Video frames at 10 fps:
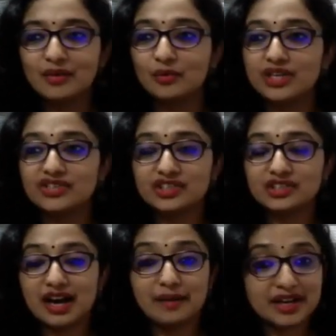which
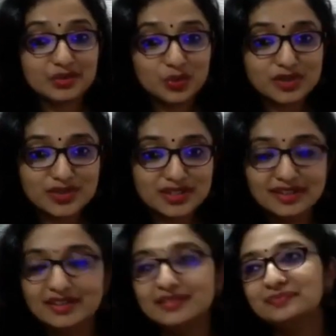I might want to
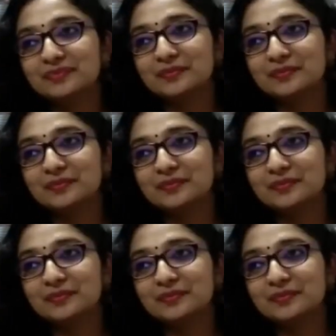learn.